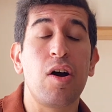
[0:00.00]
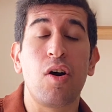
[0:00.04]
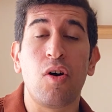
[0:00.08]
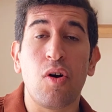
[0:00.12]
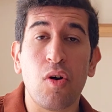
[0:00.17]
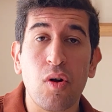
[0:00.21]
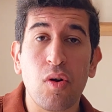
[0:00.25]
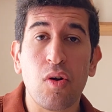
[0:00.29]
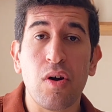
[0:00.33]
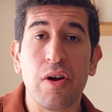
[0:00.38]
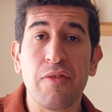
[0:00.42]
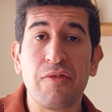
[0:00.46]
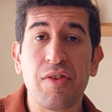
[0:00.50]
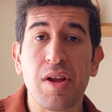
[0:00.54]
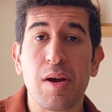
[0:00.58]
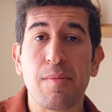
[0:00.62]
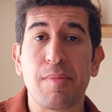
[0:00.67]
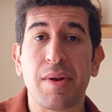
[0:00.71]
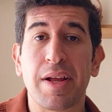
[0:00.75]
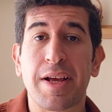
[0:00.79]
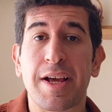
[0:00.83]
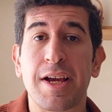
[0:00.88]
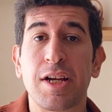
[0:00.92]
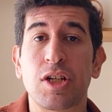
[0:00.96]
Every
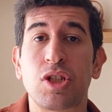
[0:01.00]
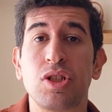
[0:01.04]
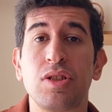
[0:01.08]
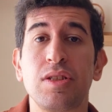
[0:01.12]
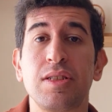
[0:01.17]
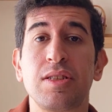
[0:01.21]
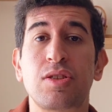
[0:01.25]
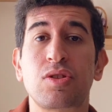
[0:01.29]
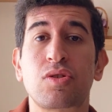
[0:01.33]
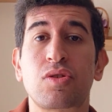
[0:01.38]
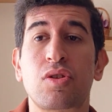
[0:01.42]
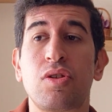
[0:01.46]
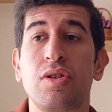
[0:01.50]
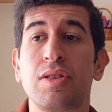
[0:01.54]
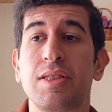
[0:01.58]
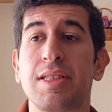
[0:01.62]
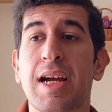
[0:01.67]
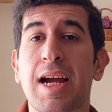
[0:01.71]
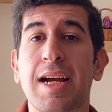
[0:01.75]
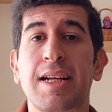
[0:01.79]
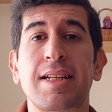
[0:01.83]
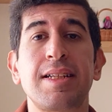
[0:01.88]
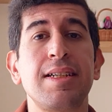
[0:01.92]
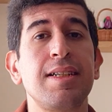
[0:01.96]
application is
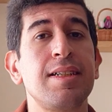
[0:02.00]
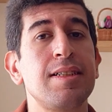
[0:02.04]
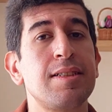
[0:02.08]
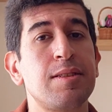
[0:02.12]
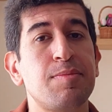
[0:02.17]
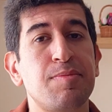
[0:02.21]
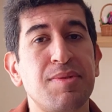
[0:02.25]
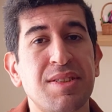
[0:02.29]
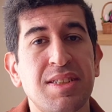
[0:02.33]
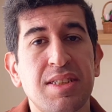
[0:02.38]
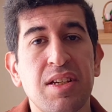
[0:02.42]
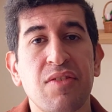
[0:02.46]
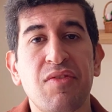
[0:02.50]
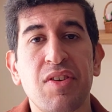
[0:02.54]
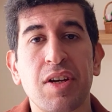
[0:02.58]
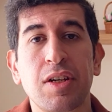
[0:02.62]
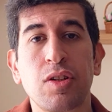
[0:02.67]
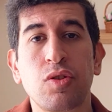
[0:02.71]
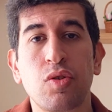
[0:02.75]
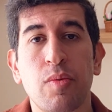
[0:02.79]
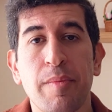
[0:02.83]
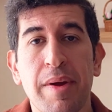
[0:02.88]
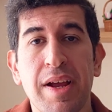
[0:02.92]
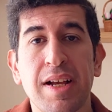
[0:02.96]
contacting
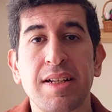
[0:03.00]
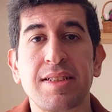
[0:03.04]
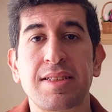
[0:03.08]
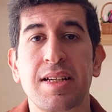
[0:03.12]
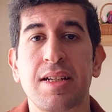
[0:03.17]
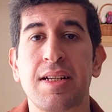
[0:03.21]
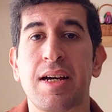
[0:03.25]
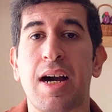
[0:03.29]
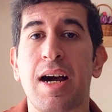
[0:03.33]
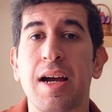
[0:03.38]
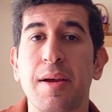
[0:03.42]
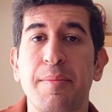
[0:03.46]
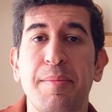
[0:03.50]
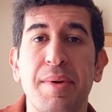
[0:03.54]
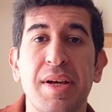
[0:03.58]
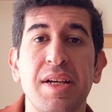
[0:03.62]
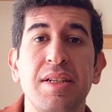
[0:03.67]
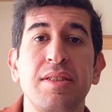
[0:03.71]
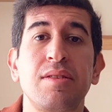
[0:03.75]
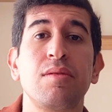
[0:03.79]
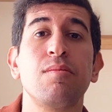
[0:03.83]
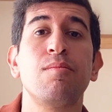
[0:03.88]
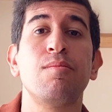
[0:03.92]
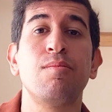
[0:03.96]
specific domains and
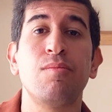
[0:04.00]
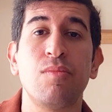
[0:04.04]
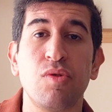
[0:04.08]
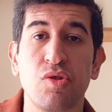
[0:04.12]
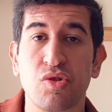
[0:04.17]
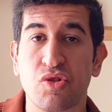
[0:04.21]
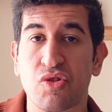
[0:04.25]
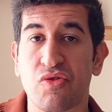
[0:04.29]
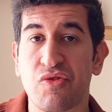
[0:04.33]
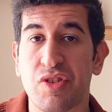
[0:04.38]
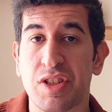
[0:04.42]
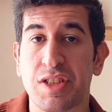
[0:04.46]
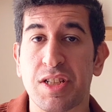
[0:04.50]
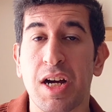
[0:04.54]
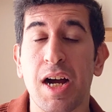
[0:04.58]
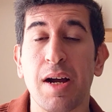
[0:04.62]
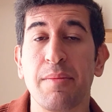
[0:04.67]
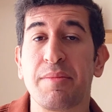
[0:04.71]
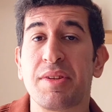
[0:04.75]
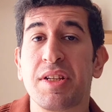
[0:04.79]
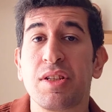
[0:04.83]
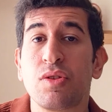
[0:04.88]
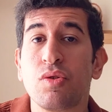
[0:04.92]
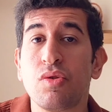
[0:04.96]
IPs most of the
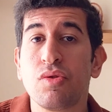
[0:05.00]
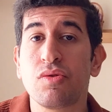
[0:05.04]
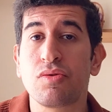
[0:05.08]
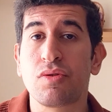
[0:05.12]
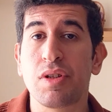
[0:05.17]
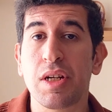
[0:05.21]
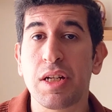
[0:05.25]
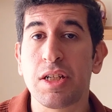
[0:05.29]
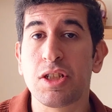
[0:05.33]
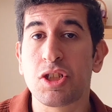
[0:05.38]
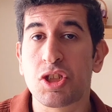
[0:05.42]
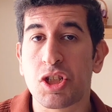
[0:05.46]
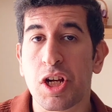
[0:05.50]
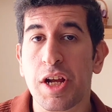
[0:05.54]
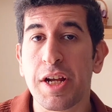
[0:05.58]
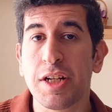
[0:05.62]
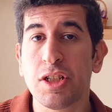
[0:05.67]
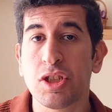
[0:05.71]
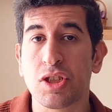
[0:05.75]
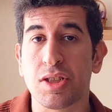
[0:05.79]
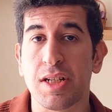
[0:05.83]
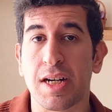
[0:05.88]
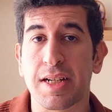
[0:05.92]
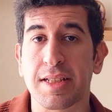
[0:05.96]
time. They don't really
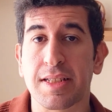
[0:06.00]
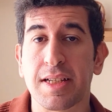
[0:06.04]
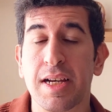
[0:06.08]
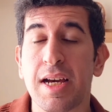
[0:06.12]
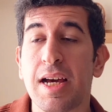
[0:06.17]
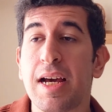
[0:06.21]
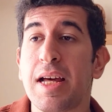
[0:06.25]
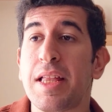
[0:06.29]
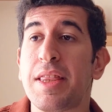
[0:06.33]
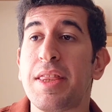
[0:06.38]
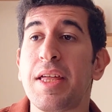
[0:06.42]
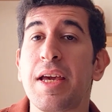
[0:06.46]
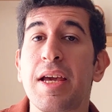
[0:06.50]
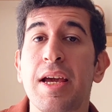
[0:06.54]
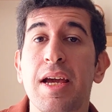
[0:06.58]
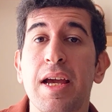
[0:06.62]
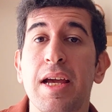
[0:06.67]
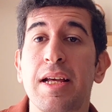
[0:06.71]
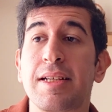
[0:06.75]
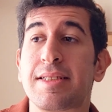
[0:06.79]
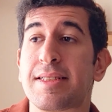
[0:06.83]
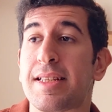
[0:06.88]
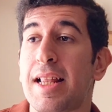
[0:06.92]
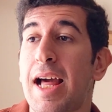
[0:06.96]
change that.
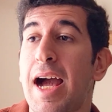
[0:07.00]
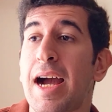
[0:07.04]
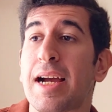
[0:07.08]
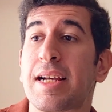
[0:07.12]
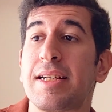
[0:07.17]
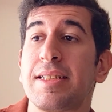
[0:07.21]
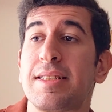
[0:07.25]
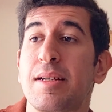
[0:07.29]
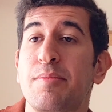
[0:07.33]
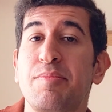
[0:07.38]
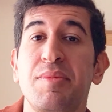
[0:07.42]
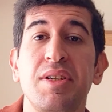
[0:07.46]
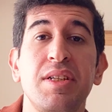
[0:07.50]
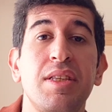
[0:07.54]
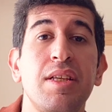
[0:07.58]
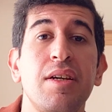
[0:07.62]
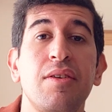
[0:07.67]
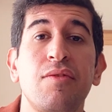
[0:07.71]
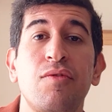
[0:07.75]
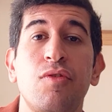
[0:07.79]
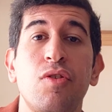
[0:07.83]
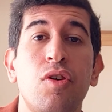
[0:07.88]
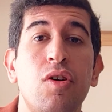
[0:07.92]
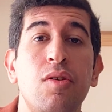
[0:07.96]
Slack is
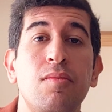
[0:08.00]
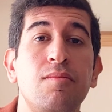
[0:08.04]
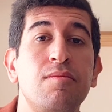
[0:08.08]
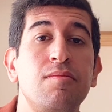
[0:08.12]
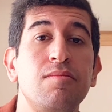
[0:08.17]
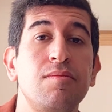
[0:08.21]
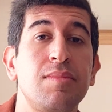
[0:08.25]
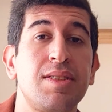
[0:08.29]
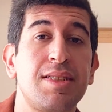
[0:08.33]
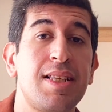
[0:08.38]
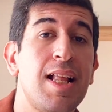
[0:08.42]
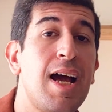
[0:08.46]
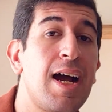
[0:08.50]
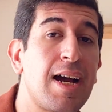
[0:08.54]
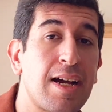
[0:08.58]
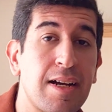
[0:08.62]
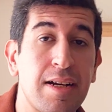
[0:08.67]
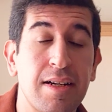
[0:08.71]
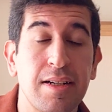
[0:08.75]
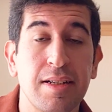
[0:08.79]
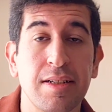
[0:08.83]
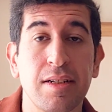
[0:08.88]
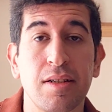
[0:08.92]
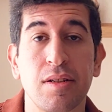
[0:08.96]
updating from
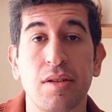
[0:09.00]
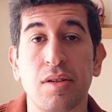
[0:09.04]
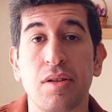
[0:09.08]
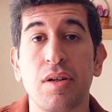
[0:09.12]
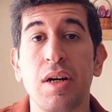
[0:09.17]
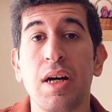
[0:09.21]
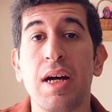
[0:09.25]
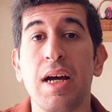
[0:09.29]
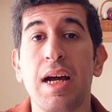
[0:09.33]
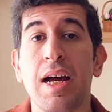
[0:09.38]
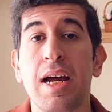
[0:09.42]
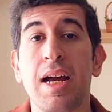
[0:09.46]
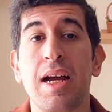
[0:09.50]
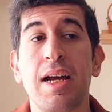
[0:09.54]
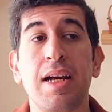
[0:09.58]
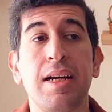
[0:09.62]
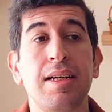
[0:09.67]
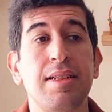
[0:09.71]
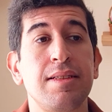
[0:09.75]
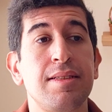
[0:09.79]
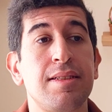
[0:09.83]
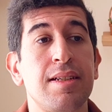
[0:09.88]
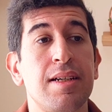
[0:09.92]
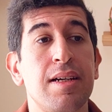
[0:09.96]
Slack, you know,
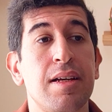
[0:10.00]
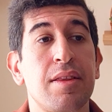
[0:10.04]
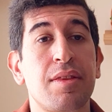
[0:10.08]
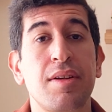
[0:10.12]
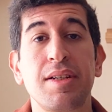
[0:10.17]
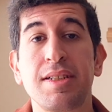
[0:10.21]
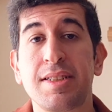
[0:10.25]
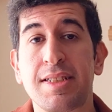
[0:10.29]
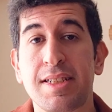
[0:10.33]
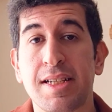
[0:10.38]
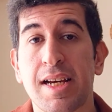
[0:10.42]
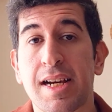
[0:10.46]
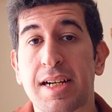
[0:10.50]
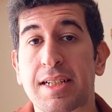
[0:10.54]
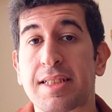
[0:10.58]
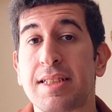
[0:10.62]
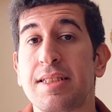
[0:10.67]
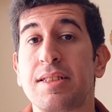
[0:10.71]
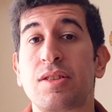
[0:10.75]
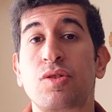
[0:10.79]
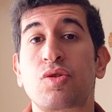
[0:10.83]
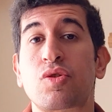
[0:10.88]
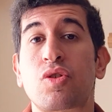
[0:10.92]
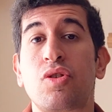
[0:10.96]
and 3CX
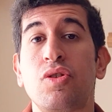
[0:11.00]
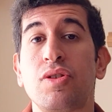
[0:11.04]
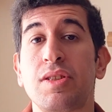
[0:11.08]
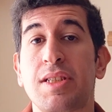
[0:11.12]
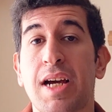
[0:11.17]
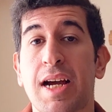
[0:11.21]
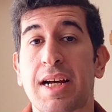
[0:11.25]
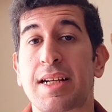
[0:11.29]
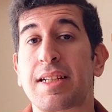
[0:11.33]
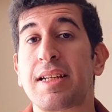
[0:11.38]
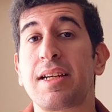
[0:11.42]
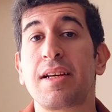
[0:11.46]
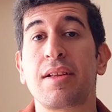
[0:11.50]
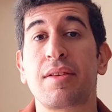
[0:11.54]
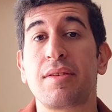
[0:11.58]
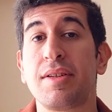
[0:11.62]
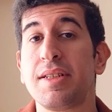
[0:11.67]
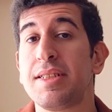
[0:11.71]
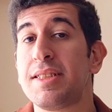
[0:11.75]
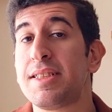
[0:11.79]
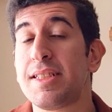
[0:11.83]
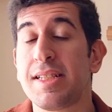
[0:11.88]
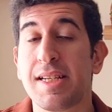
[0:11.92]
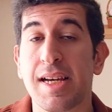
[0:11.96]
is contacting
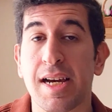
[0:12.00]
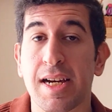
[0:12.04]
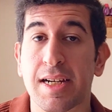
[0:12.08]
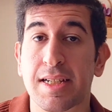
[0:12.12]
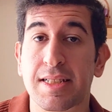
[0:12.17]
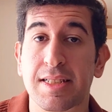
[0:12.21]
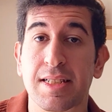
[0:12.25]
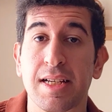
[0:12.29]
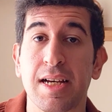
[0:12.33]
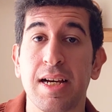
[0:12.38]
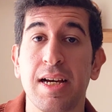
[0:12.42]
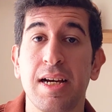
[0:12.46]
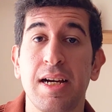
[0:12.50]
3CX